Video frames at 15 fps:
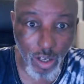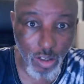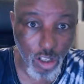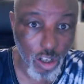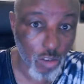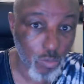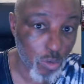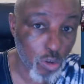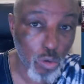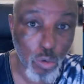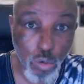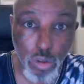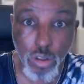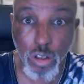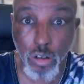The government
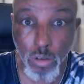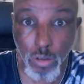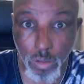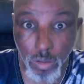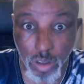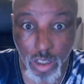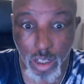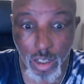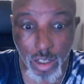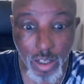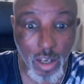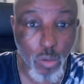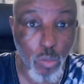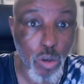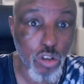also said
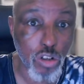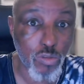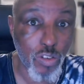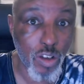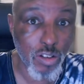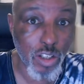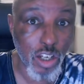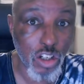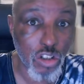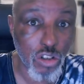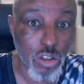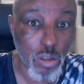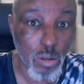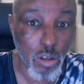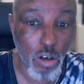that the Windrush
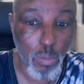Foundation's